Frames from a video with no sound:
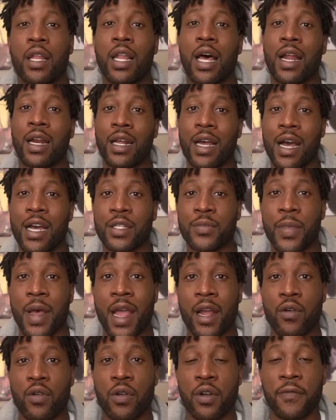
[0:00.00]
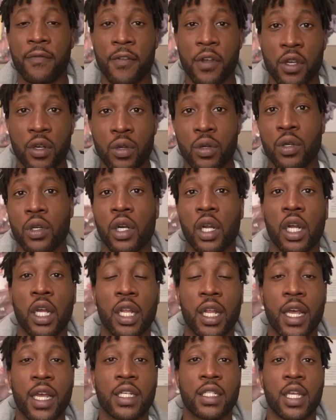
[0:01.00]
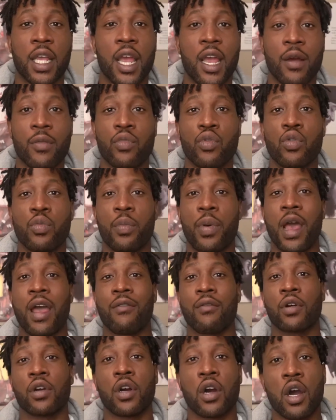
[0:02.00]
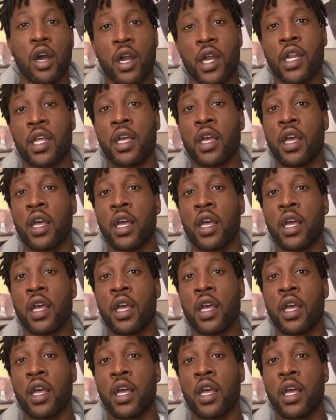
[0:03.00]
lot of guys back on the field. Calais Campbell, Pat Ricard,